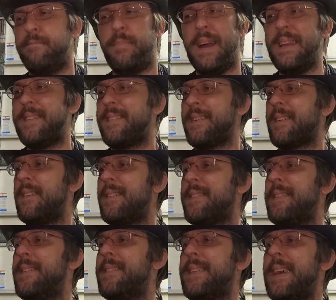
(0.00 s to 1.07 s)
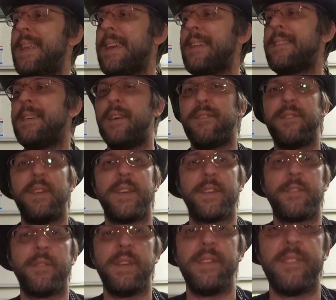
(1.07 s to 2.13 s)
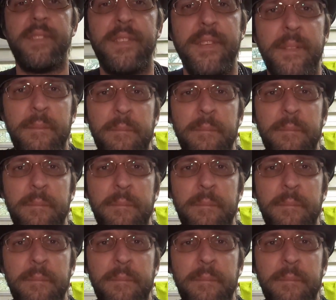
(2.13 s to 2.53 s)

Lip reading: Bicycle synthetic Teflon grease.